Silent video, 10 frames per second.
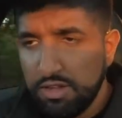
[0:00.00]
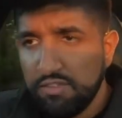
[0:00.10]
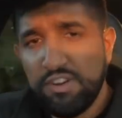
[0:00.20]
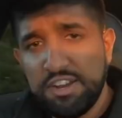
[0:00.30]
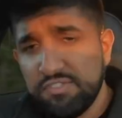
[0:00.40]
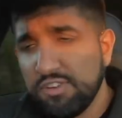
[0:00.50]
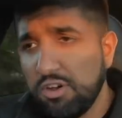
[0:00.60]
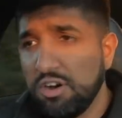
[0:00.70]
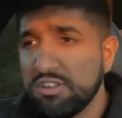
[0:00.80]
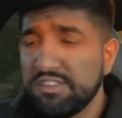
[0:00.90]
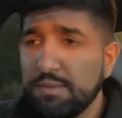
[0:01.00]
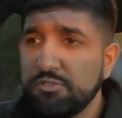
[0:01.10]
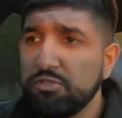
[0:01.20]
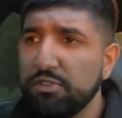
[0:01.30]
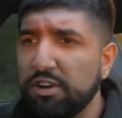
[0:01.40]
very different cars, the
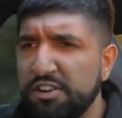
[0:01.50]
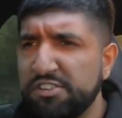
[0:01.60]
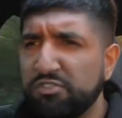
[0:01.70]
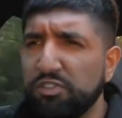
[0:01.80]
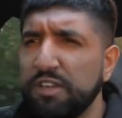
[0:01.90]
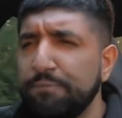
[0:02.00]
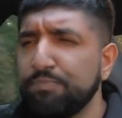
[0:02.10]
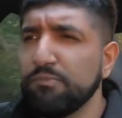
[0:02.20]
M2 and the RS3.